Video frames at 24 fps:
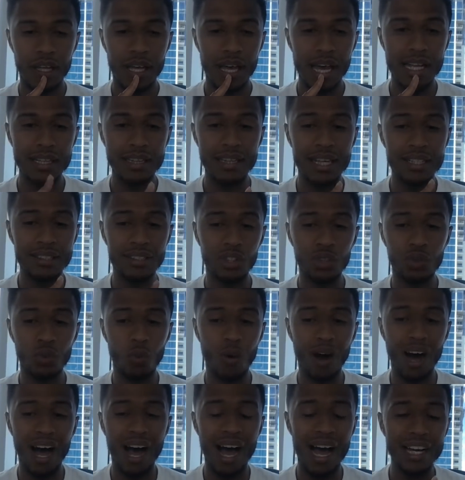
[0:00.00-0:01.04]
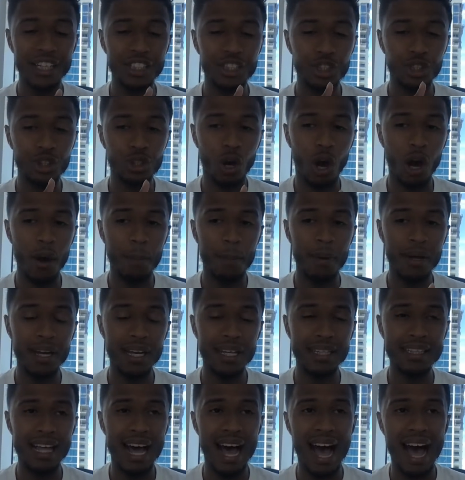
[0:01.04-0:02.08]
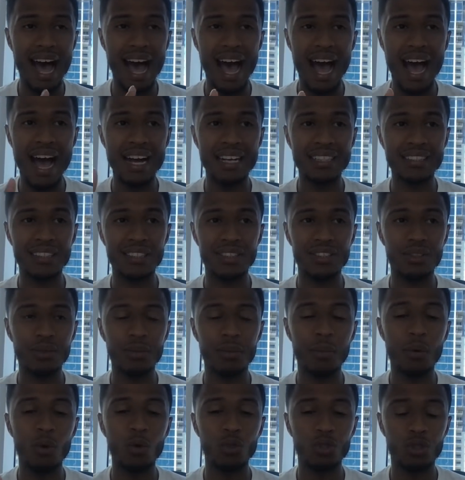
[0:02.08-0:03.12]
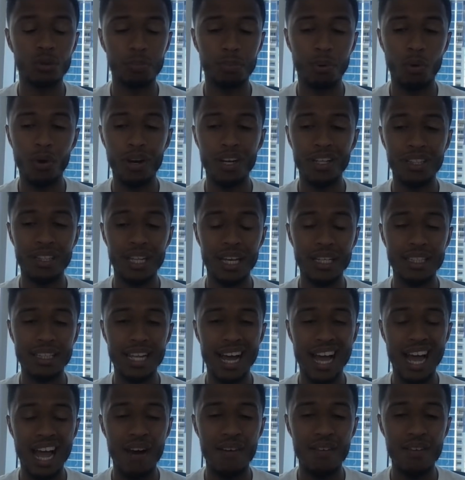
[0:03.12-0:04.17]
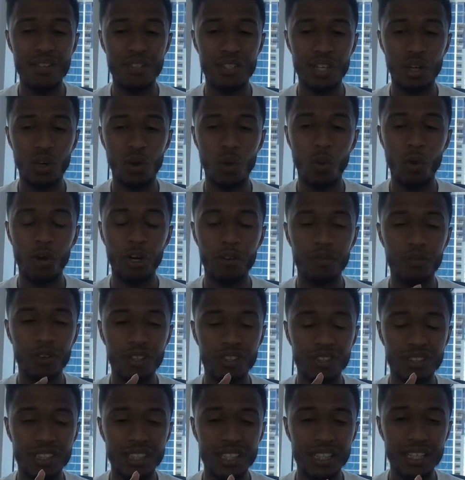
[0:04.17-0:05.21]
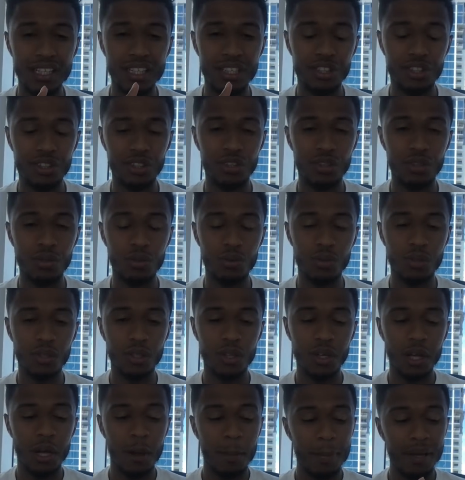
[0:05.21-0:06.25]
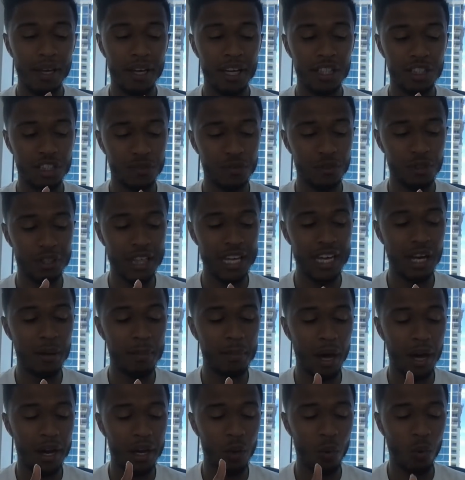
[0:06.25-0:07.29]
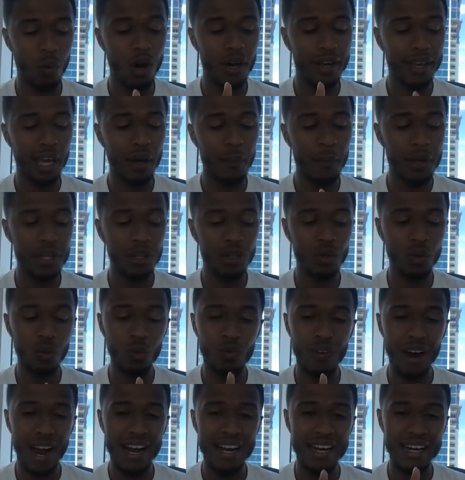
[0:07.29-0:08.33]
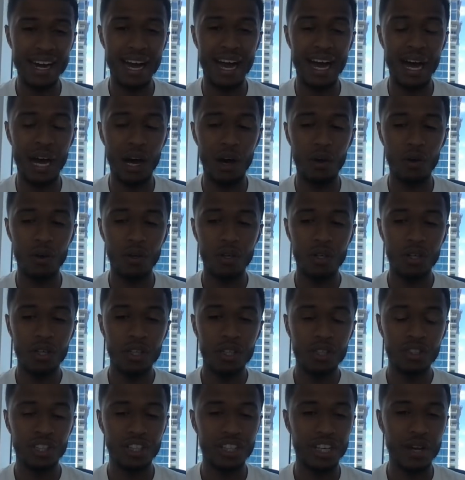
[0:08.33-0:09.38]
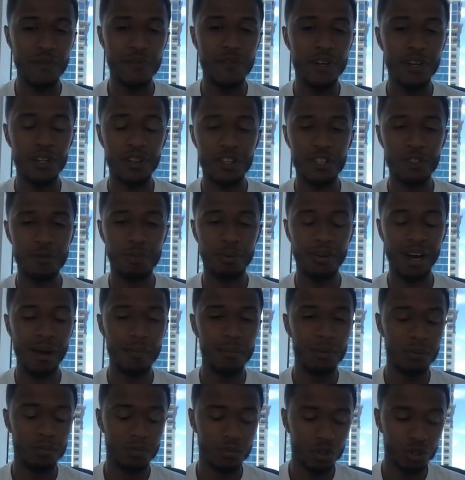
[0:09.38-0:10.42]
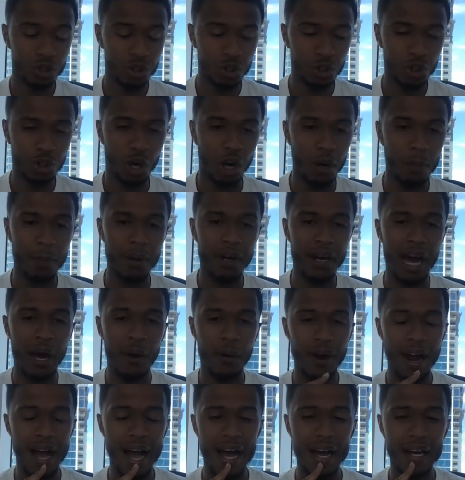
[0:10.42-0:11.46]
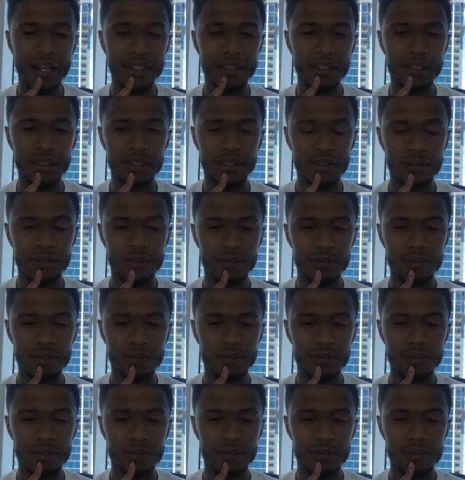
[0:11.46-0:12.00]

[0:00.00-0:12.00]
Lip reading: And this is why sharpening that axe is the most important thing that every single one of us needs to do. Because if you think about it, what can we do right now to get rid of this problem? Sharpen our axe.